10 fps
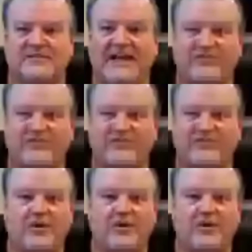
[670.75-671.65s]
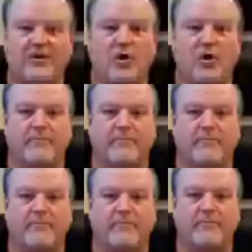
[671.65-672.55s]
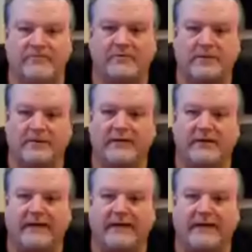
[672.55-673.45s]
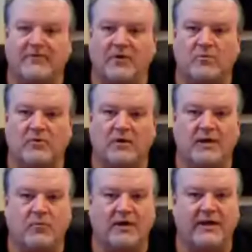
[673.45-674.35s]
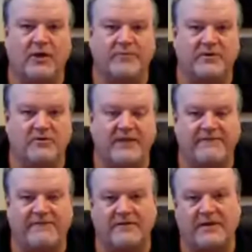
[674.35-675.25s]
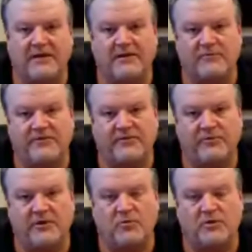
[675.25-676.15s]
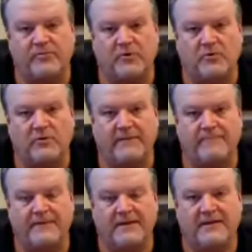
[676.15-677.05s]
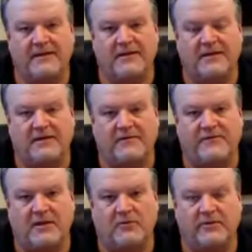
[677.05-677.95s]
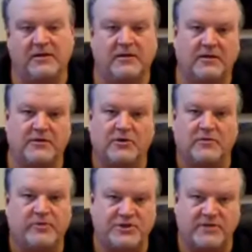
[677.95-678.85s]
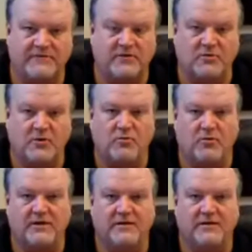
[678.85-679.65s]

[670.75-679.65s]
on purpose. And so we're going to help you do that fundamentally with the 301 program following your completion of the 201.